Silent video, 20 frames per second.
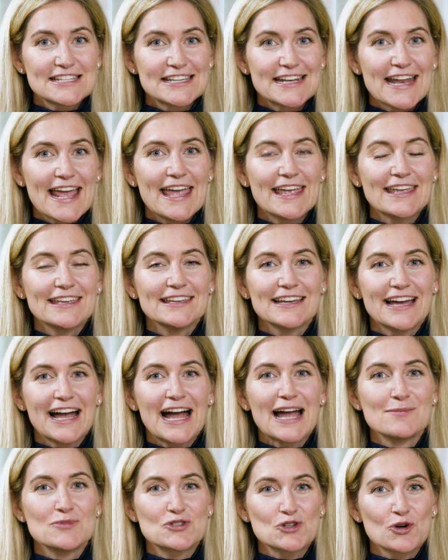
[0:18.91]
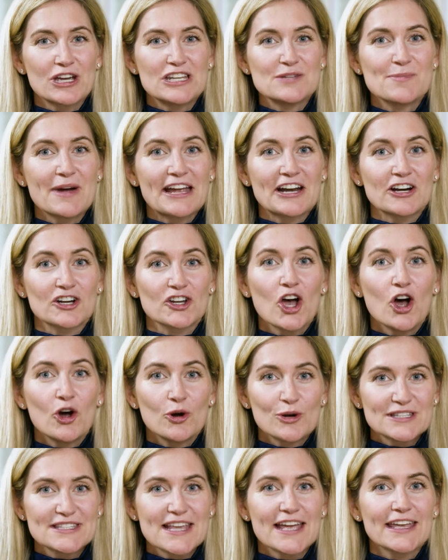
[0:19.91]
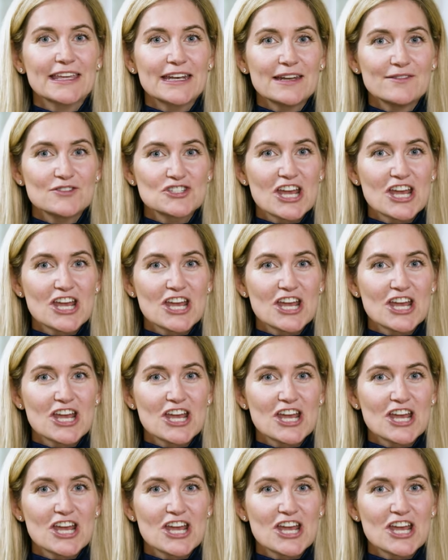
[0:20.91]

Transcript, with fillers: Today, I'm joined by our co executive